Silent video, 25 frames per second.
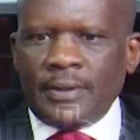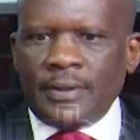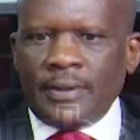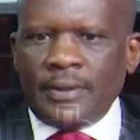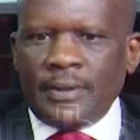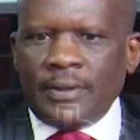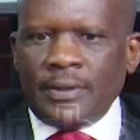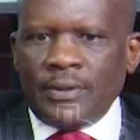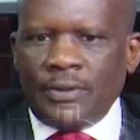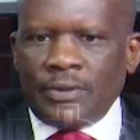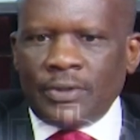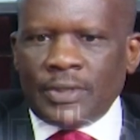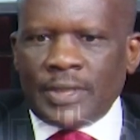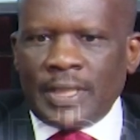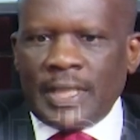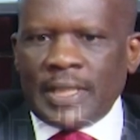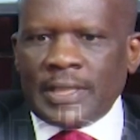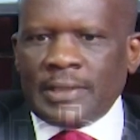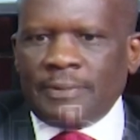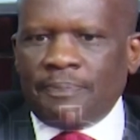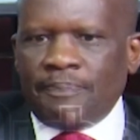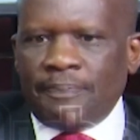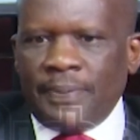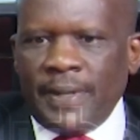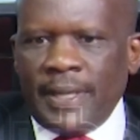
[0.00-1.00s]
not
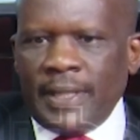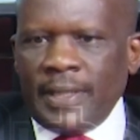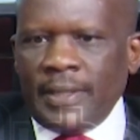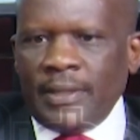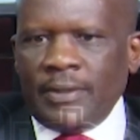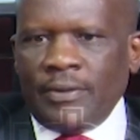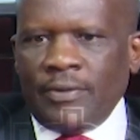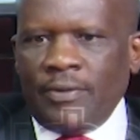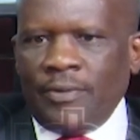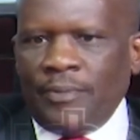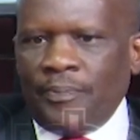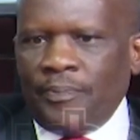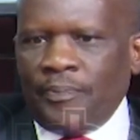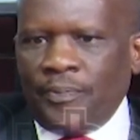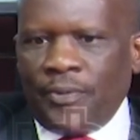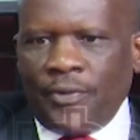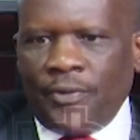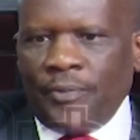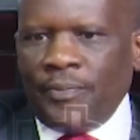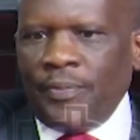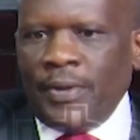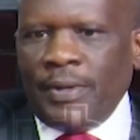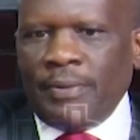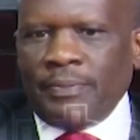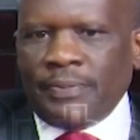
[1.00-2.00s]
just pain or
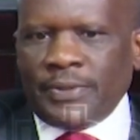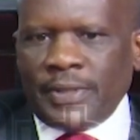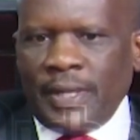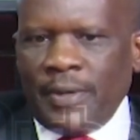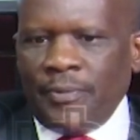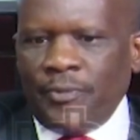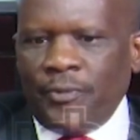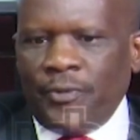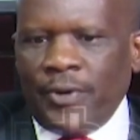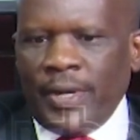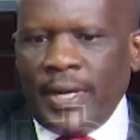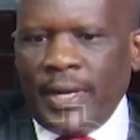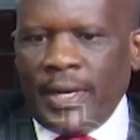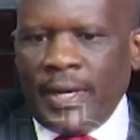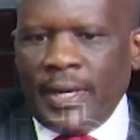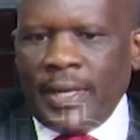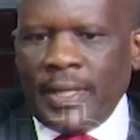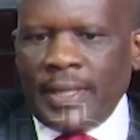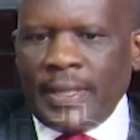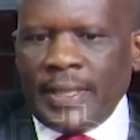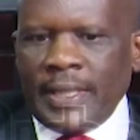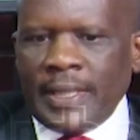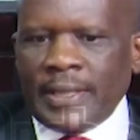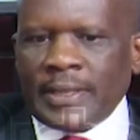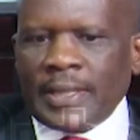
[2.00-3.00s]
problem somewhere,
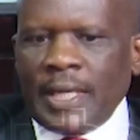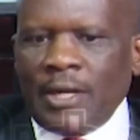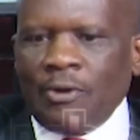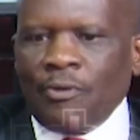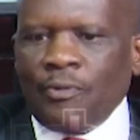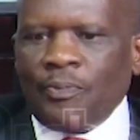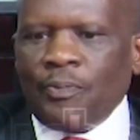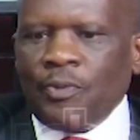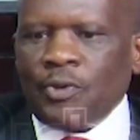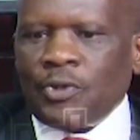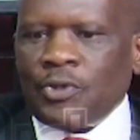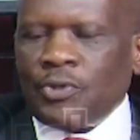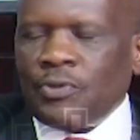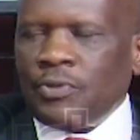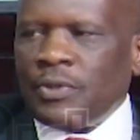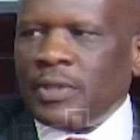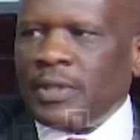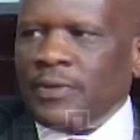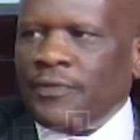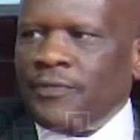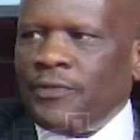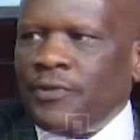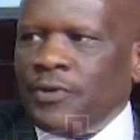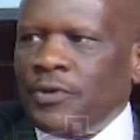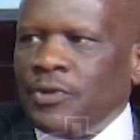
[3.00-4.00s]
there's an opportunity
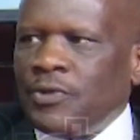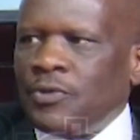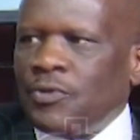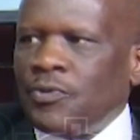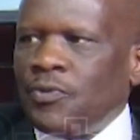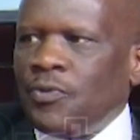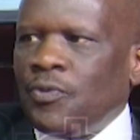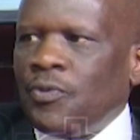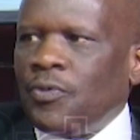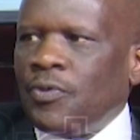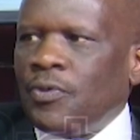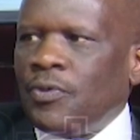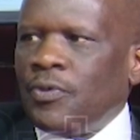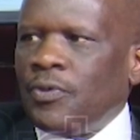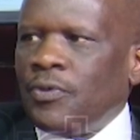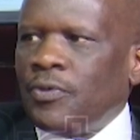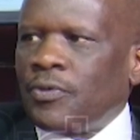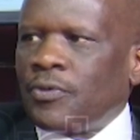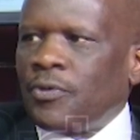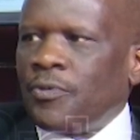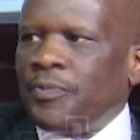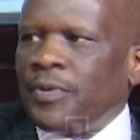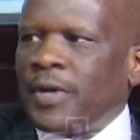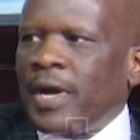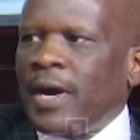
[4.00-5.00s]
for you to,
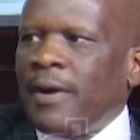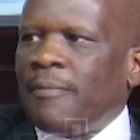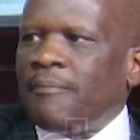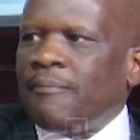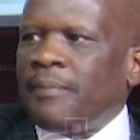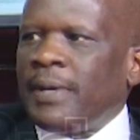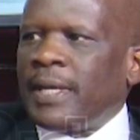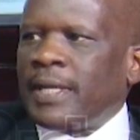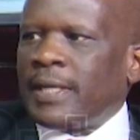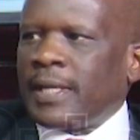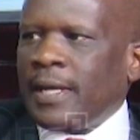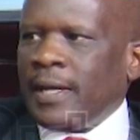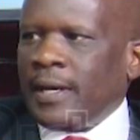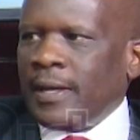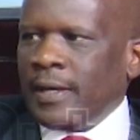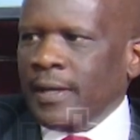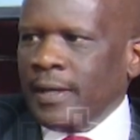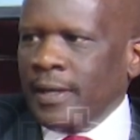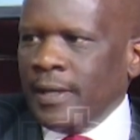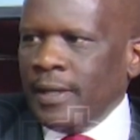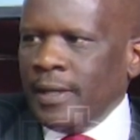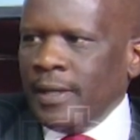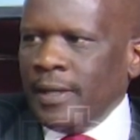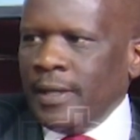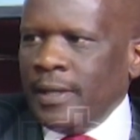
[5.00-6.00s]
to become better.
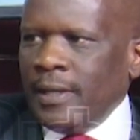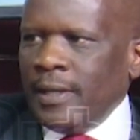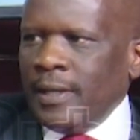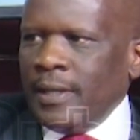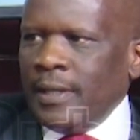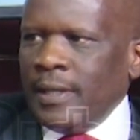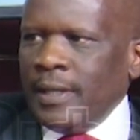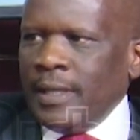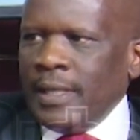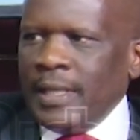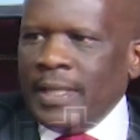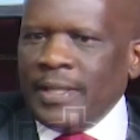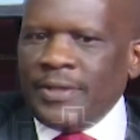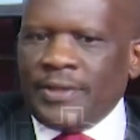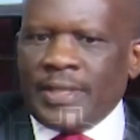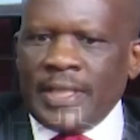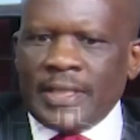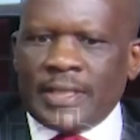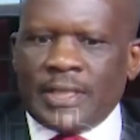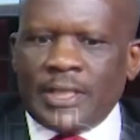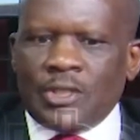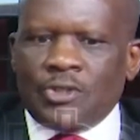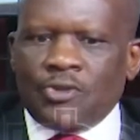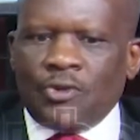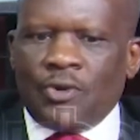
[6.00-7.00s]

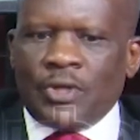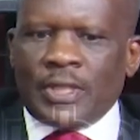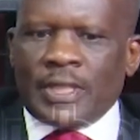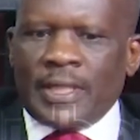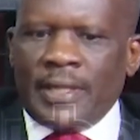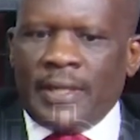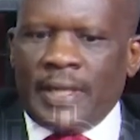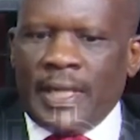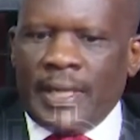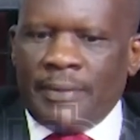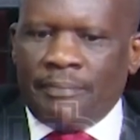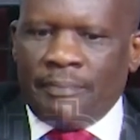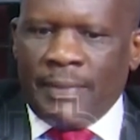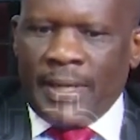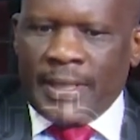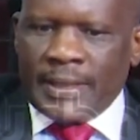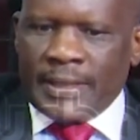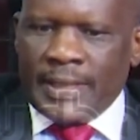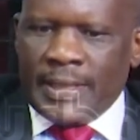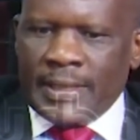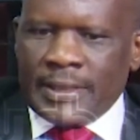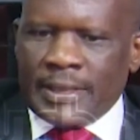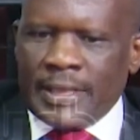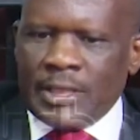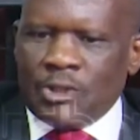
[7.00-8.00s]
This is not an
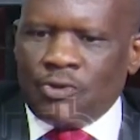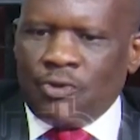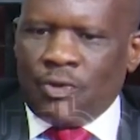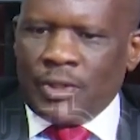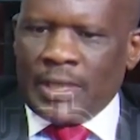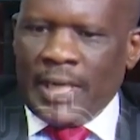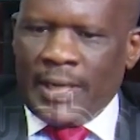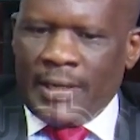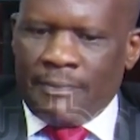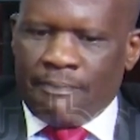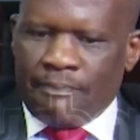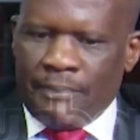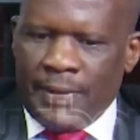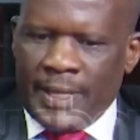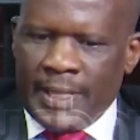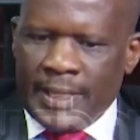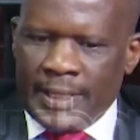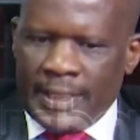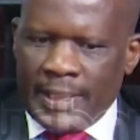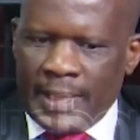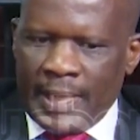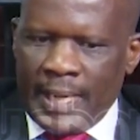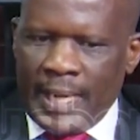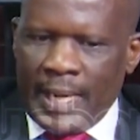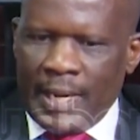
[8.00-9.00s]
emergency, it's not a
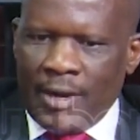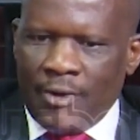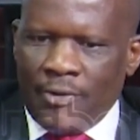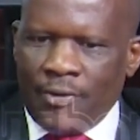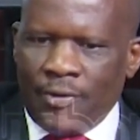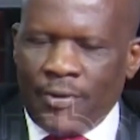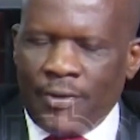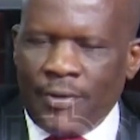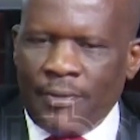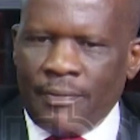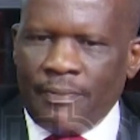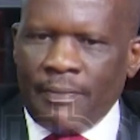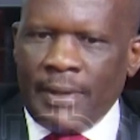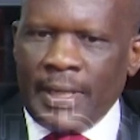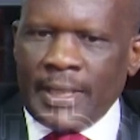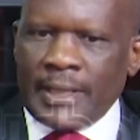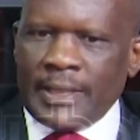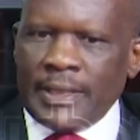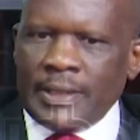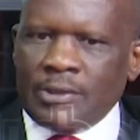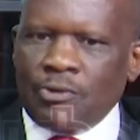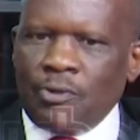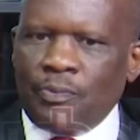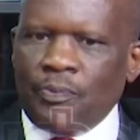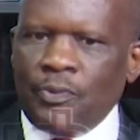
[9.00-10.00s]
pain now, but
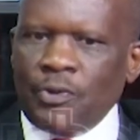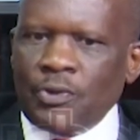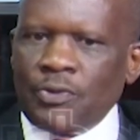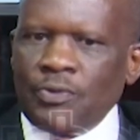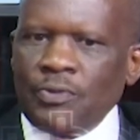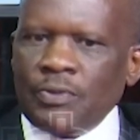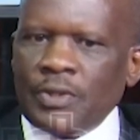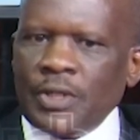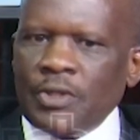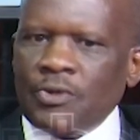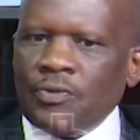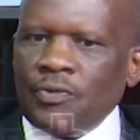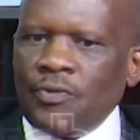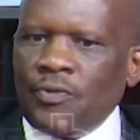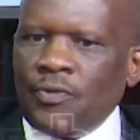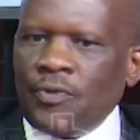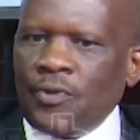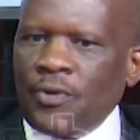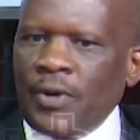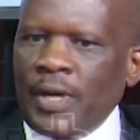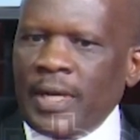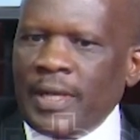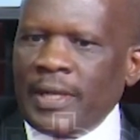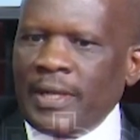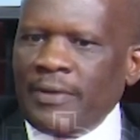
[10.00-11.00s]
it's opportunity to
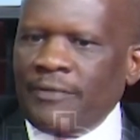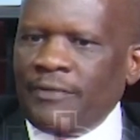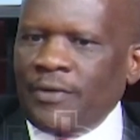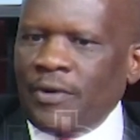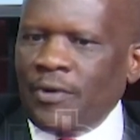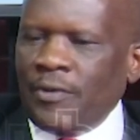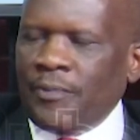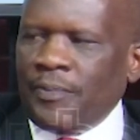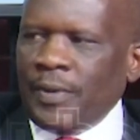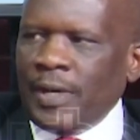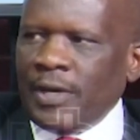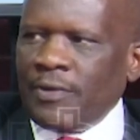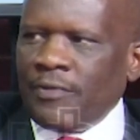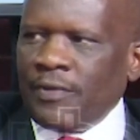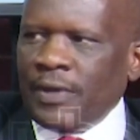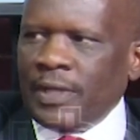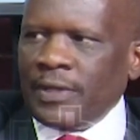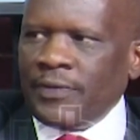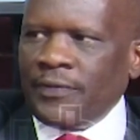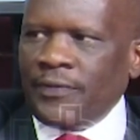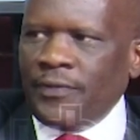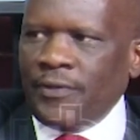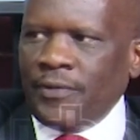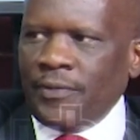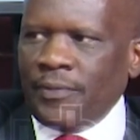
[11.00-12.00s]
grow and develop and
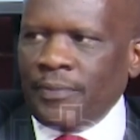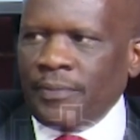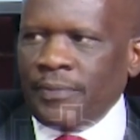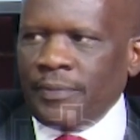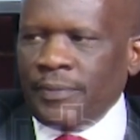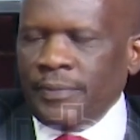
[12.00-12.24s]
transform.